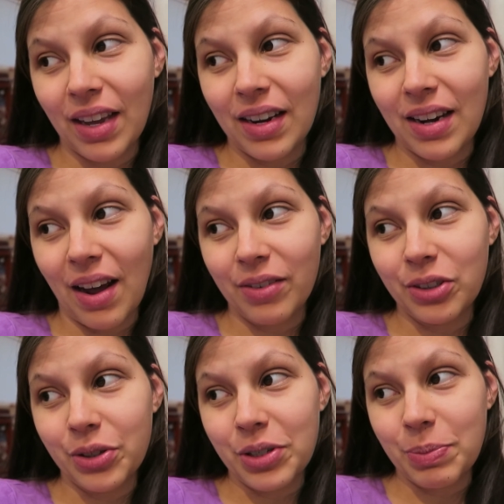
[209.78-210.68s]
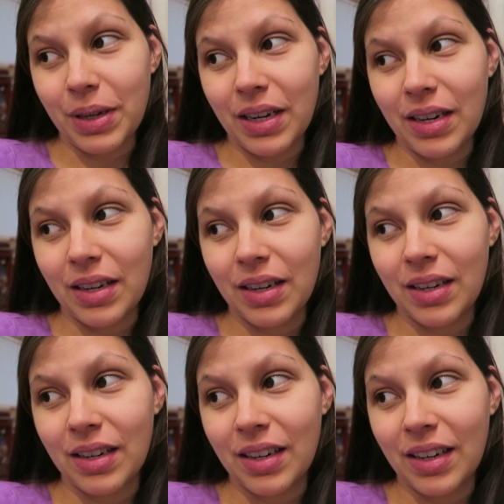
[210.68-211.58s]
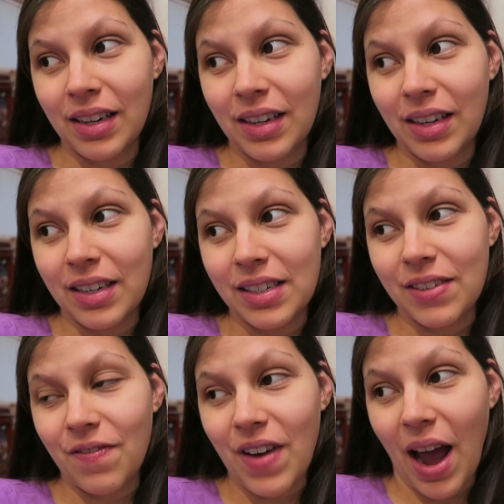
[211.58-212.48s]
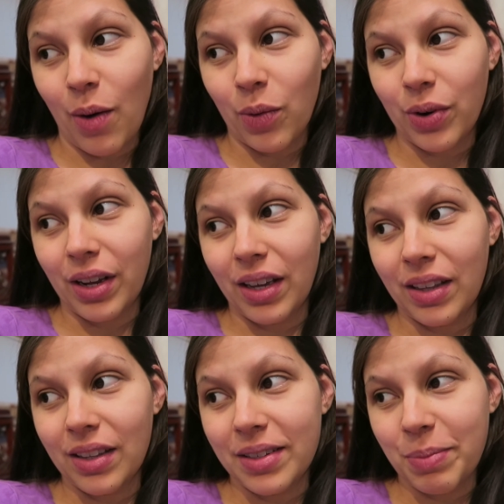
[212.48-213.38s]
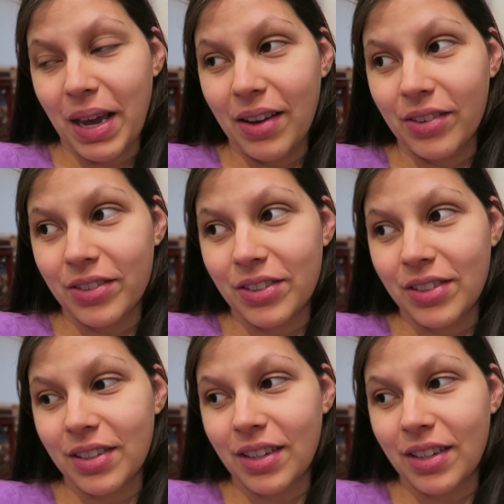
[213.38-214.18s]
And now Joy's been devouring these mangoes.